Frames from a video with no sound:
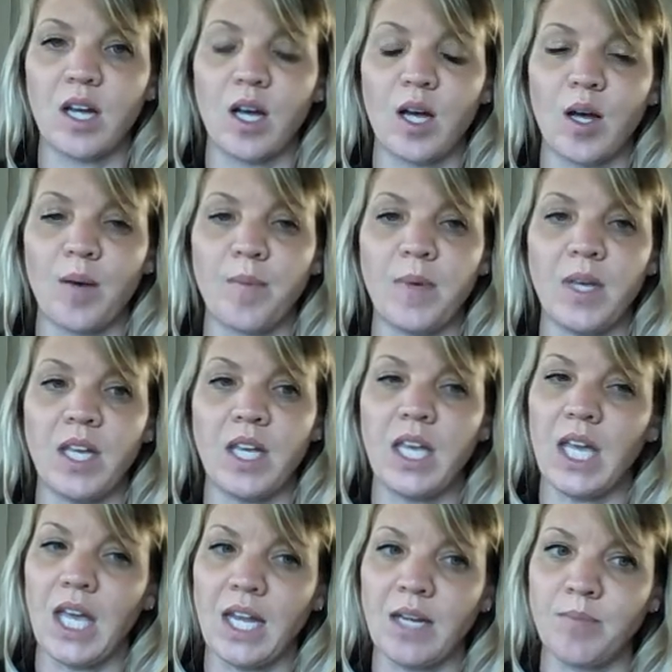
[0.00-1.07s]
It
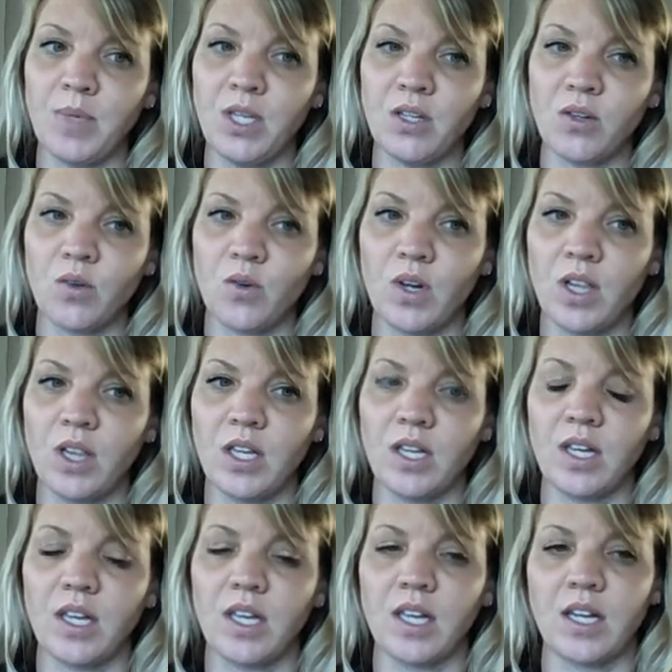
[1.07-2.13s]
can be
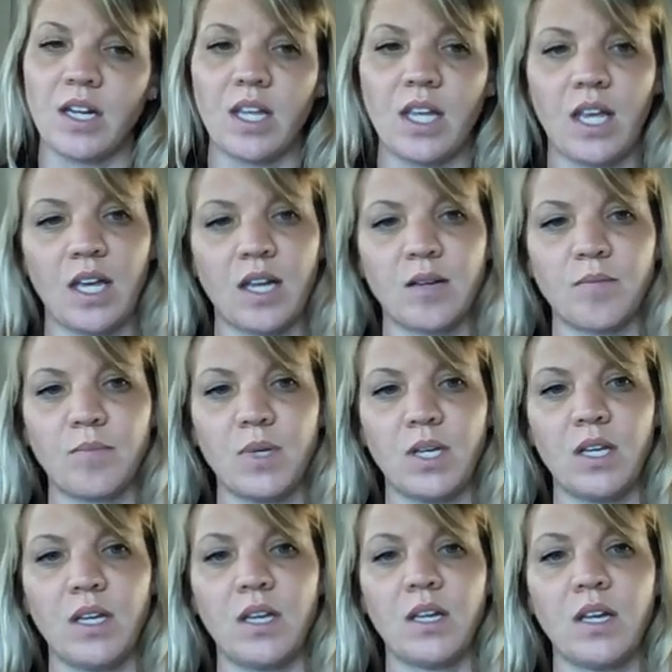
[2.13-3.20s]
acrylic. It can
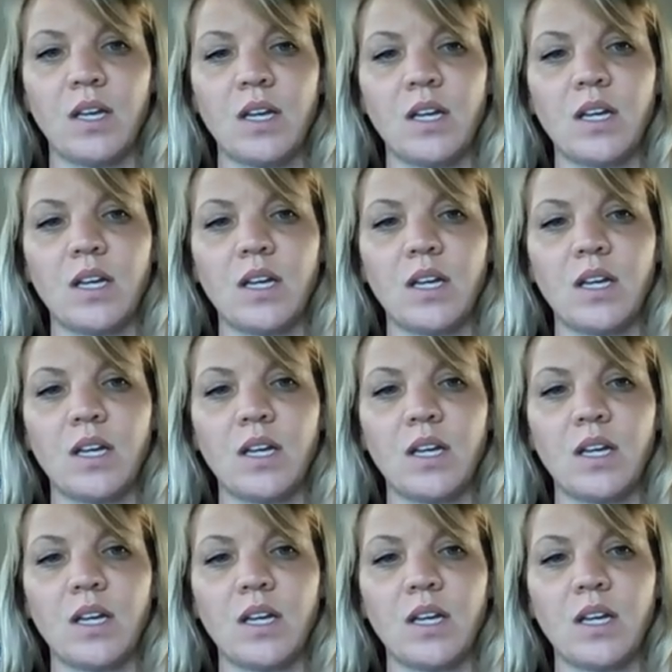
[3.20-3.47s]
be